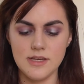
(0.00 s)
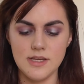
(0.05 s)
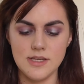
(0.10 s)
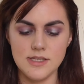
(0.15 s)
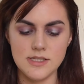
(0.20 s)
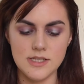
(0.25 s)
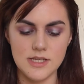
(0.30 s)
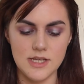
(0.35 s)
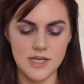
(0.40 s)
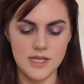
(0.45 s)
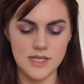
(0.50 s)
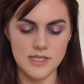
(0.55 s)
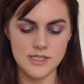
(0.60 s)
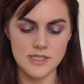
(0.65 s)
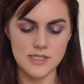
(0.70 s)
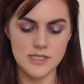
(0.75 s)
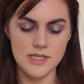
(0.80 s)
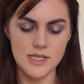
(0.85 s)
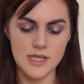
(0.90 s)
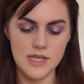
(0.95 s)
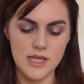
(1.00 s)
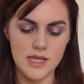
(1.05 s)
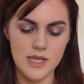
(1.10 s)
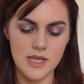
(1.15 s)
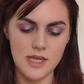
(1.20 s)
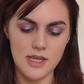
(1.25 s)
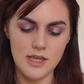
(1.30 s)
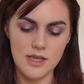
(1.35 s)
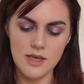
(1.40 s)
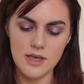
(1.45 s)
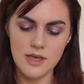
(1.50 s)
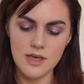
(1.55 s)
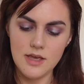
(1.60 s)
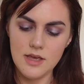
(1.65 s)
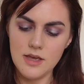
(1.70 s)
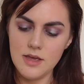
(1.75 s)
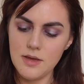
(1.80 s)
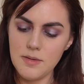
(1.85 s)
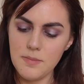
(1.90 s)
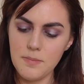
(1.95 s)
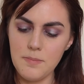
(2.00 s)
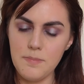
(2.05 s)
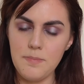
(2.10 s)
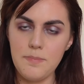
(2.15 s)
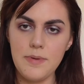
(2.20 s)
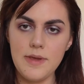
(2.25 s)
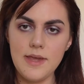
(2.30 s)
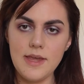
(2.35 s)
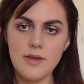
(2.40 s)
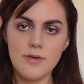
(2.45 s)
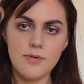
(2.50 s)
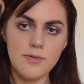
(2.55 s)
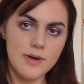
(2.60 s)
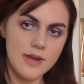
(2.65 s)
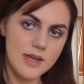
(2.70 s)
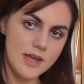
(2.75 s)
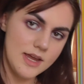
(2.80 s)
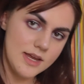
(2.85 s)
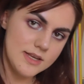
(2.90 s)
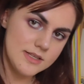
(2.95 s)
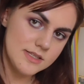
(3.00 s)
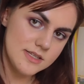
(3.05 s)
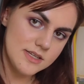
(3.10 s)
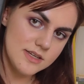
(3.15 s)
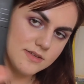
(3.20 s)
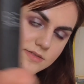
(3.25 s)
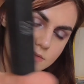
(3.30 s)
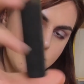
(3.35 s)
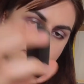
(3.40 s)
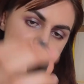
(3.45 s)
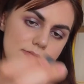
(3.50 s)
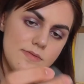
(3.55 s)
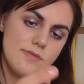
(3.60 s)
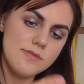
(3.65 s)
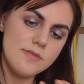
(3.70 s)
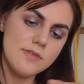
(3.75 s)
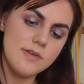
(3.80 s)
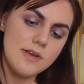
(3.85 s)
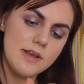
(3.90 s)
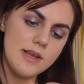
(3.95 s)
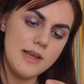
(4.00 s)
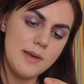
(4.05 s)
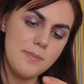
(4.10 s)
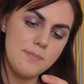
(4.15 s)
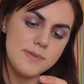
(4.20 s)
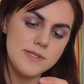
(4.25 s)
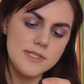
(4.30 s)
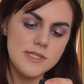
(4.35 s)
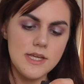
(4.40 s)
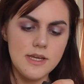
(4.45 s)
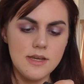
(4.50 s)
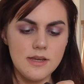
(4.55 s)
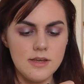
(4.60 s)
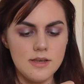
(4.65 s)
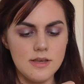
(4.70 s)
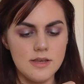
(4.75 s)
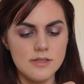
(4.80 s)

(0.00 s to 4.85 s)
This is the Be Creative lipstick.